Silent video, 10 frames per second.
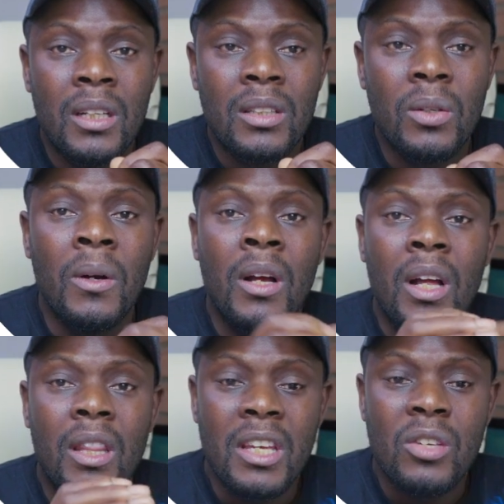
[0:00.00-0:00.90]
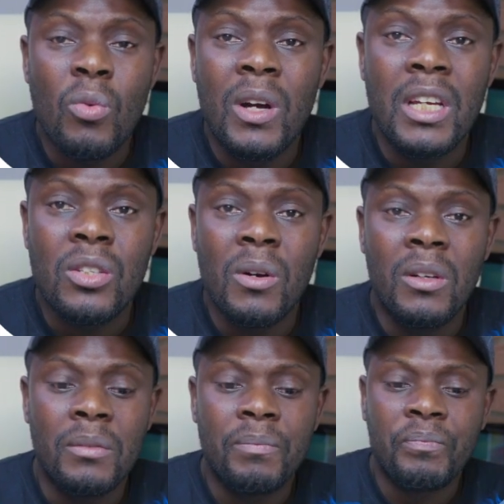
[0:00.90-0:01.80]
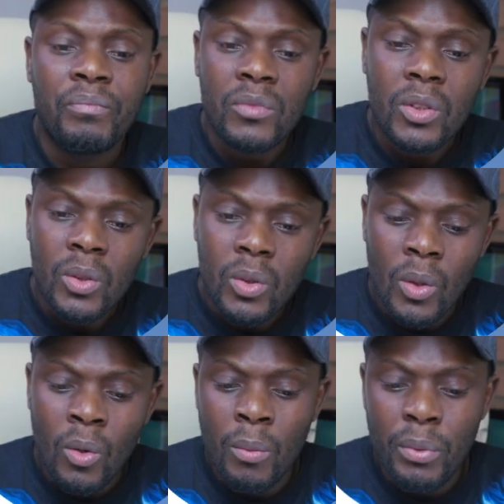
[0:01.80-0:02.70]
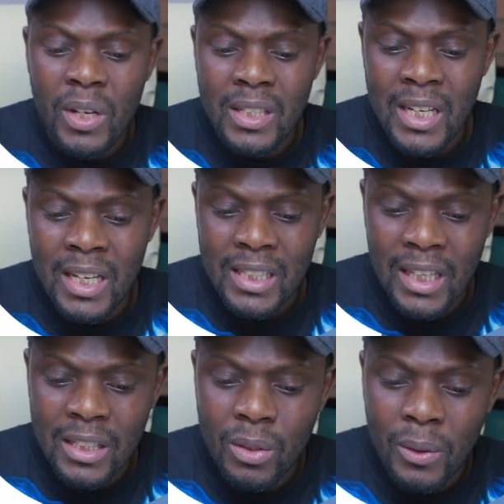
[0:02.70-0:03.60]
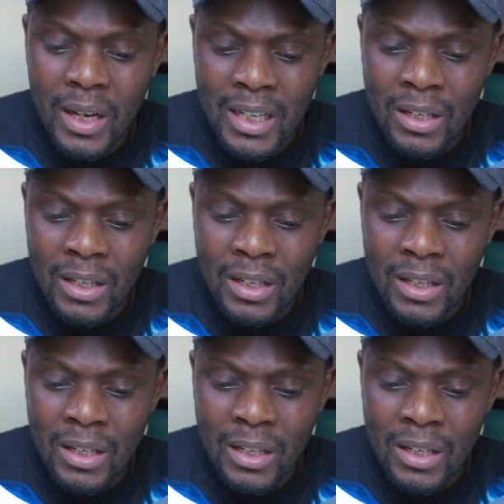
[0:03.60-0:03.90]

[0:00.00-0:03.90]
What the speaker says: So this one is on computer science. Let's look at